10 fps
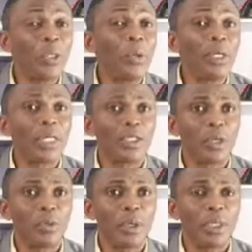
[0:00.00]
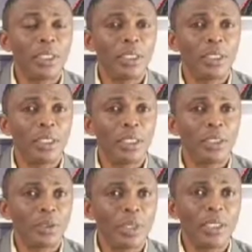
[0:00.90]
Not that someone is
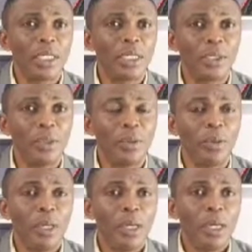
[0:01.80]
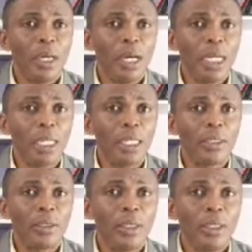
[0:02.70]
interested in you and
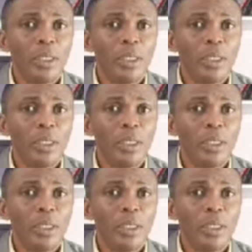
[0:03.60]
then,